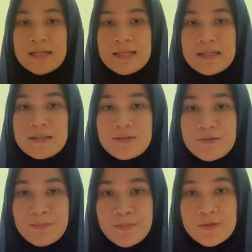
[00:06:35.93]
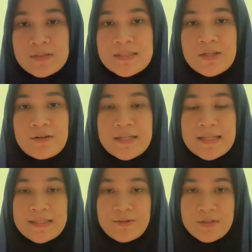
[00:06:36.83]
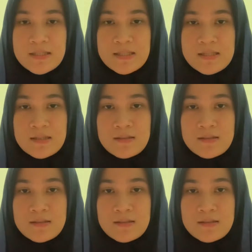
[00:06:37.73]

Need to put theory into this.